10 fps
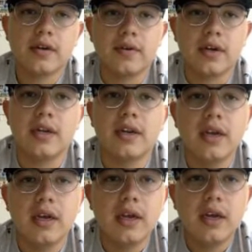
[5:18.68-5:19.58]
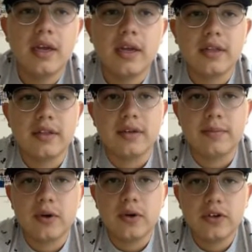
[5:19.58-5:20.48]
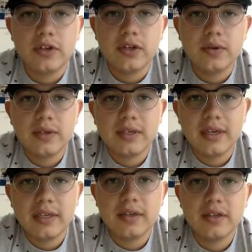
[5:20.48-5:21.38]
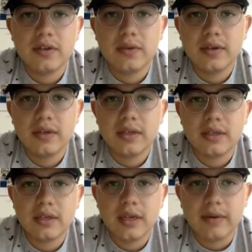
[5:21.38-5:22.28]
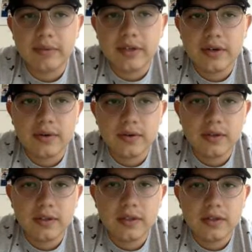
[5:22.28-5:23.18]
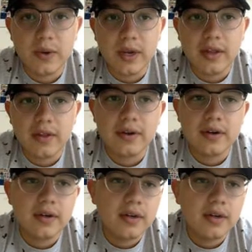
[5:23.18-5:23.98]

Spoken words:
All right. And the approach 2, assessing students and materials together.